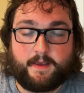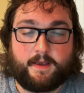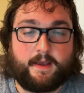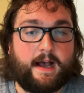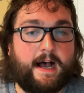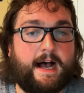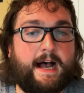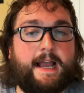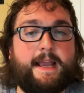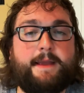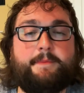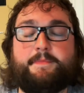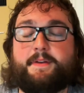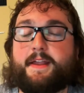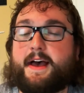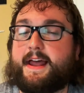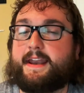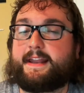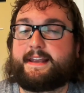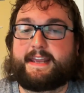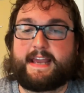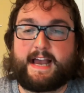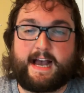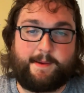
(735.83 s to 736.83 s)
I am
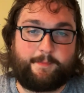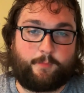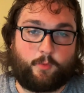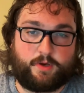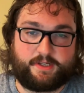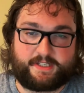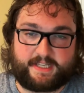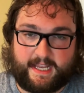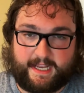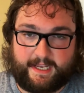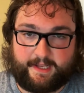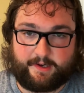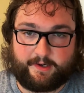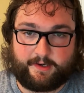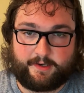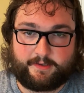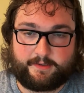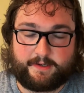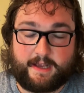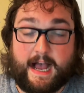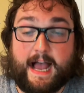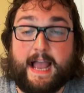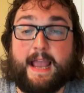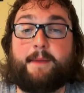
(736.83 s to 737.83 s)
not a Cowboys hater.
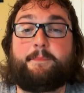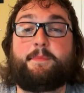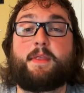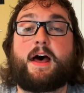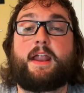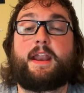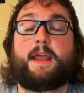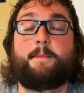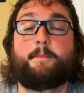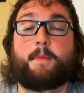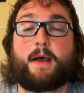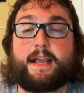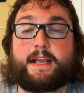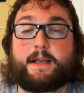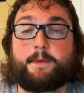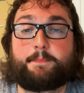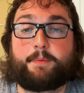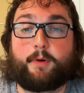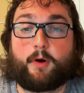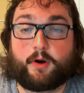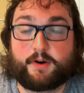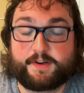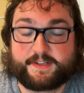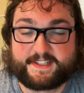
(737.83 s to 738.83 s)
I am not a Micah
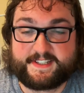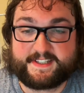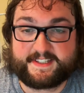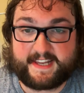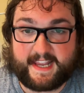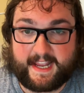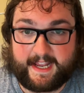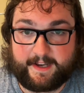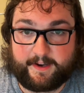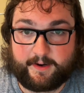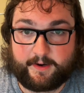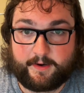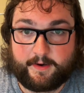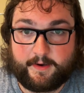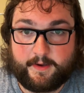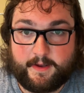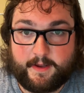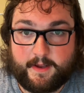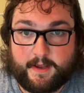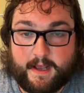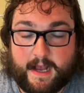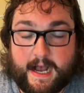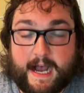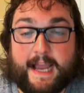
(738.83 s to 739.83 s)
Parsons hater.
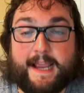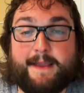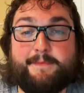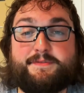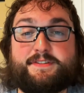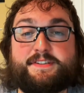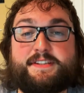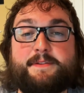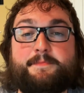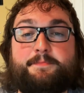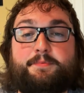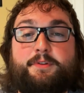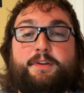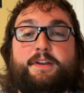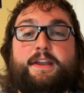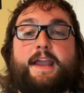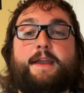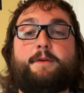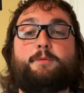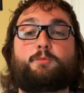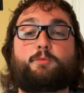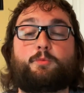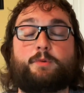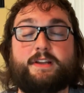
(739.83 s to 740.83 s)
I am
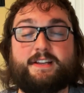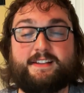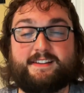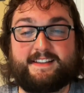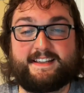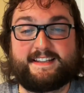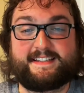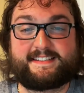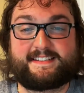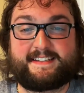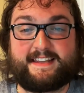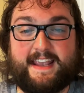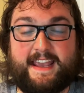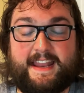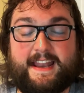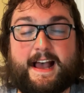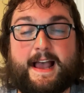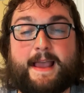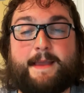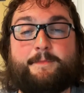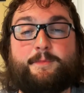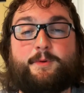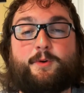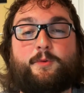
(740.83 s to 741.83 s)
simply a realist, and
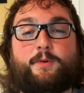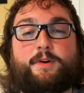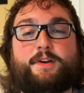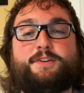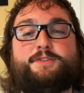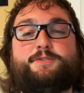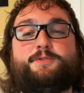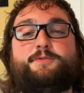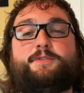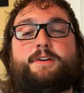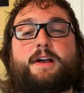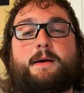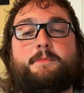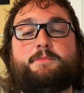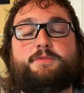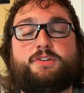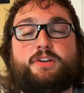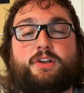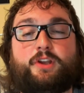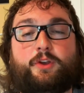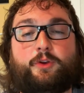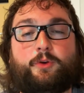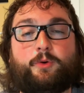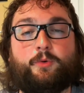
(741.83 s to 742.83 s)
I am going to come
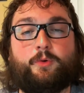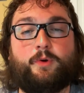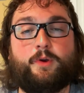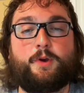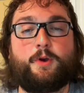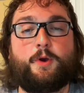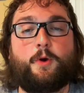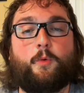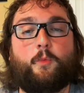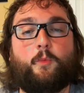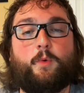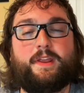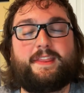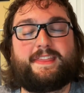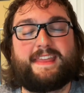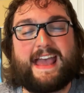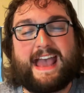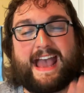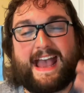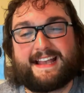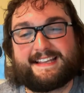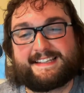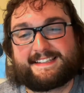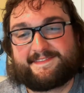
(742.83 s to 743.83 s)
to you with
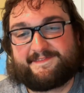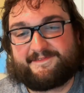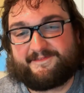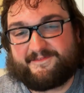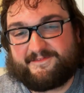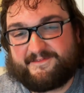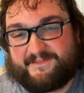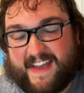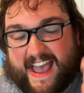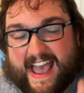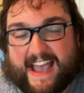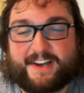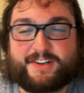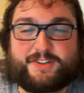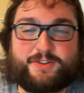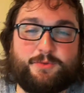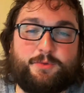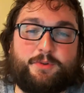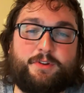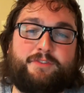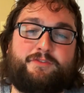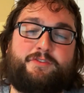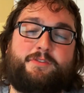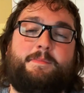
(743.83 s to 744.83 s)
as
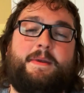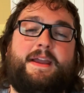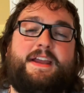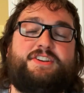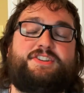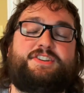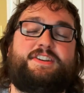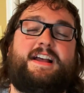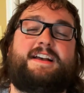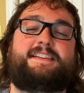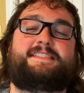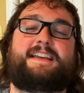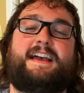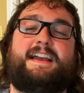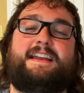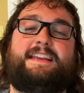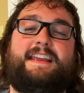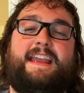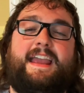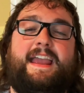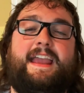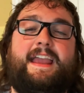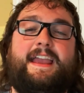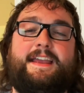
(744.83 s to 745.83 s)
factual information as I
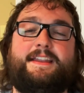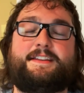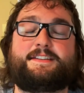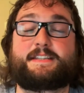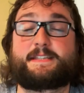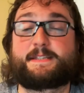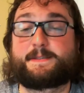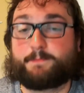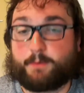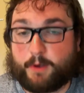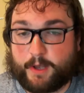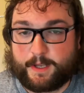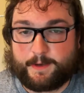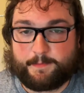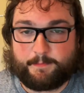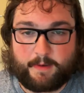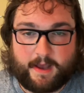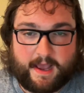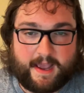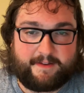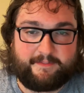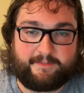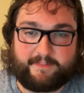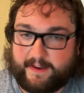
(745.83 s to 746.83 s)
can, spun
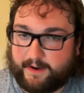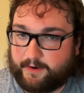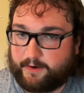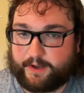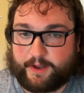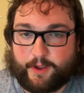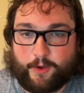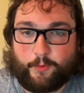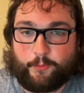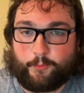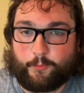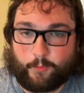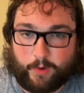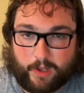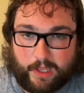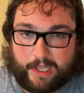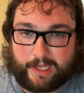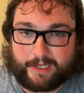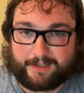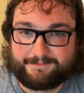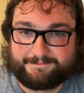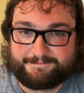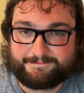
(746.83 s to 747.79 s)
my very own way.